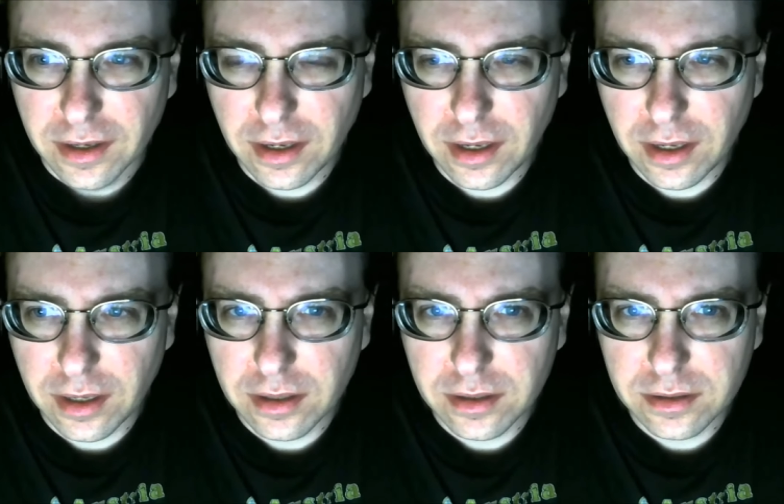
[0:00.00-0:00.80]

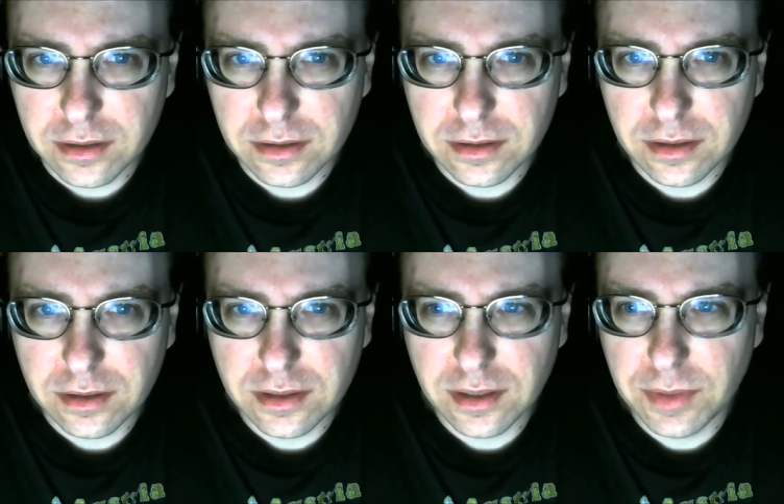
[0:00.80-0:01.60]
Uh,
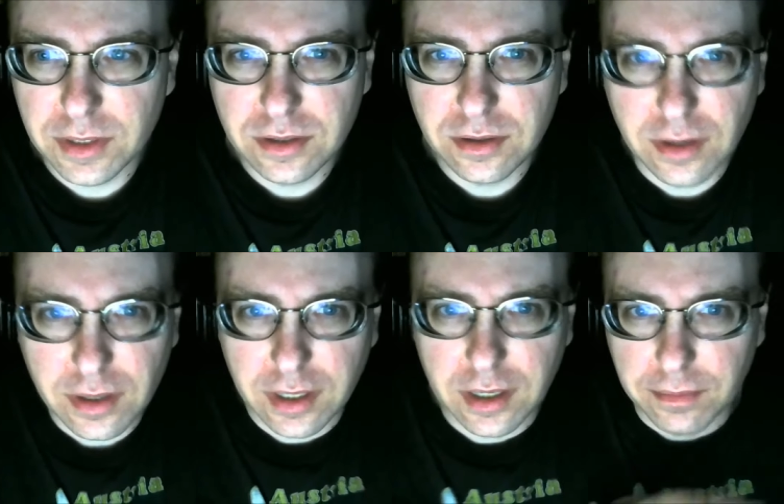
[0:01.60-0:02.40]
some of the students,
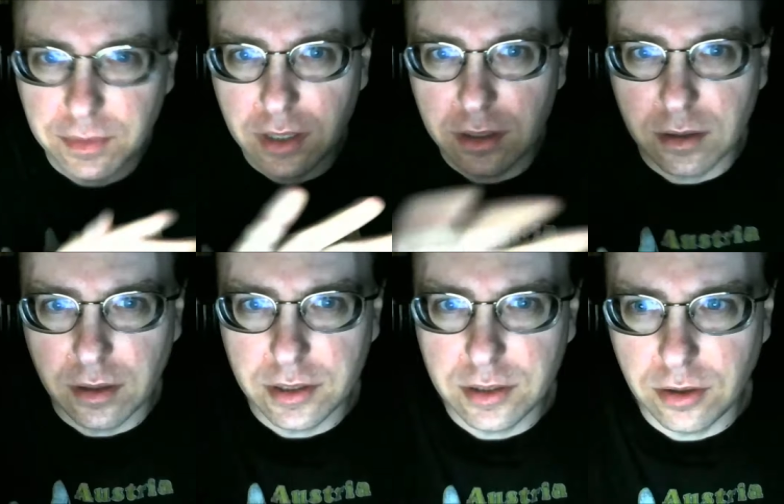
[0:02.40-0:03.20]
like, I'm kind of
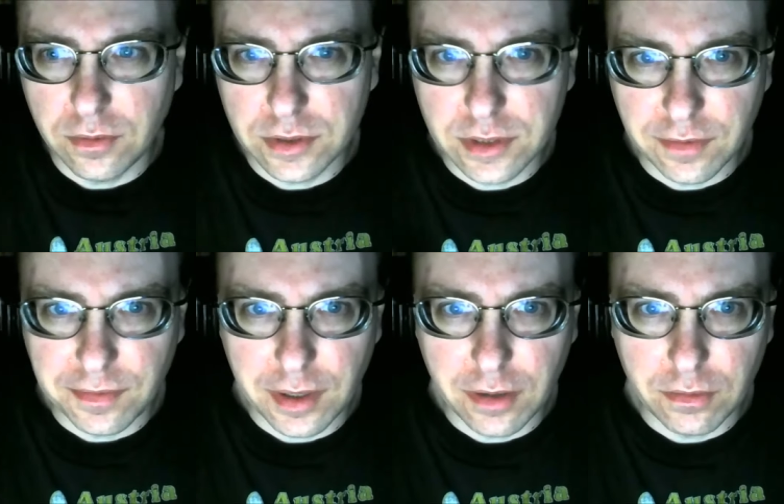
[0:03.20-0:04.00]
glossing over stuff,
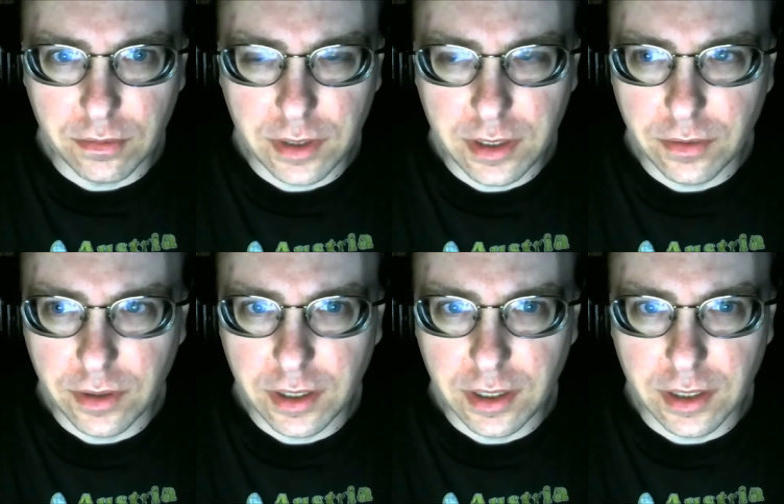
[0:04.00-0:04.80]
and now hearing
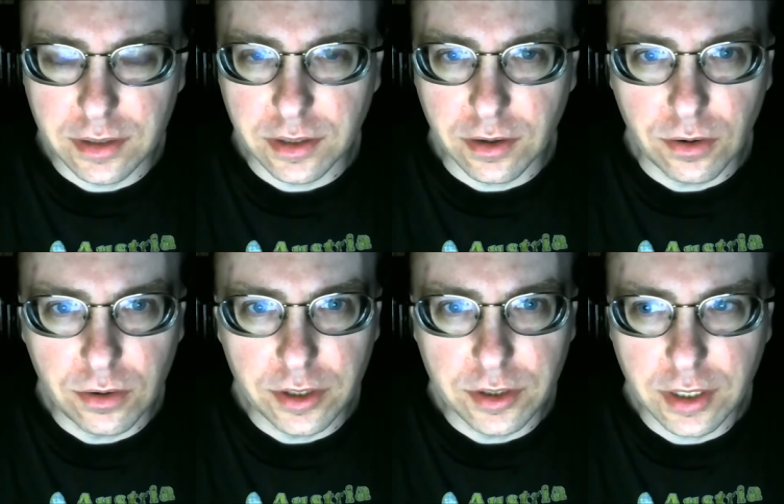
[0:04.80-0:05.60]
it again, it's like,
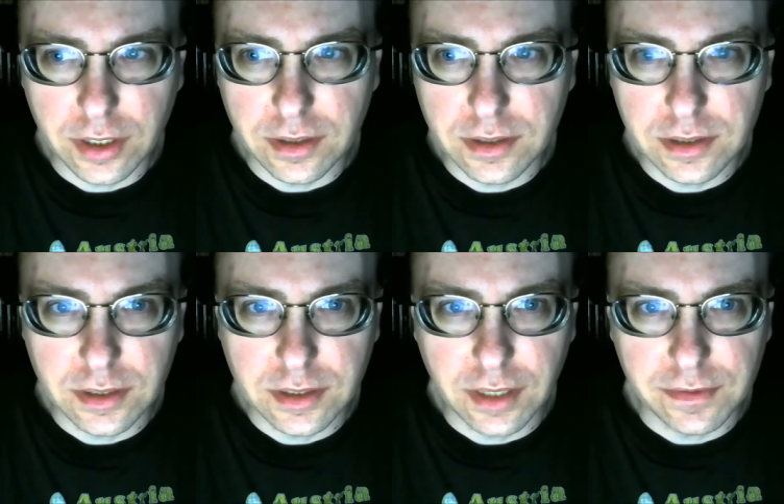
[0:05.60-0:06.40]
holy shit, this is a
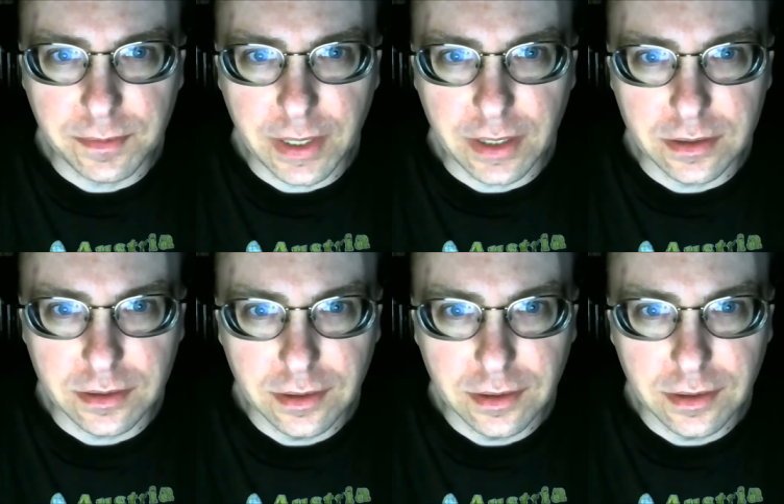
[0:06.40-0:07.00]
safe space.